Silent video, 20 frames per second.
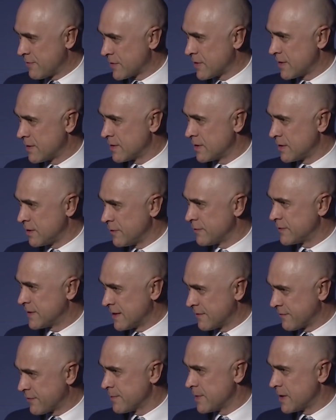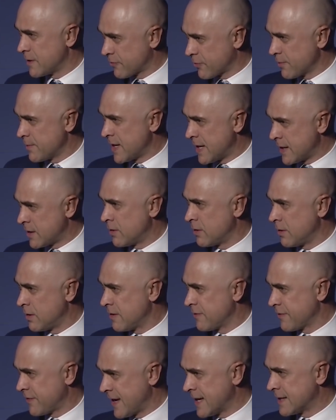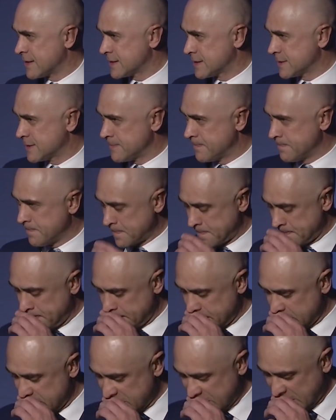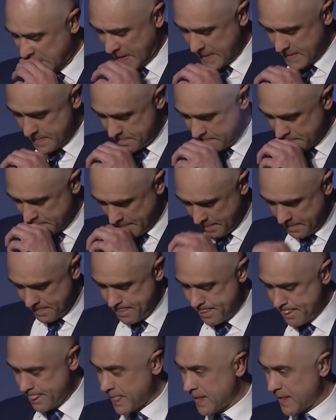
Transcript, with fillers: interesting is that um, when you're,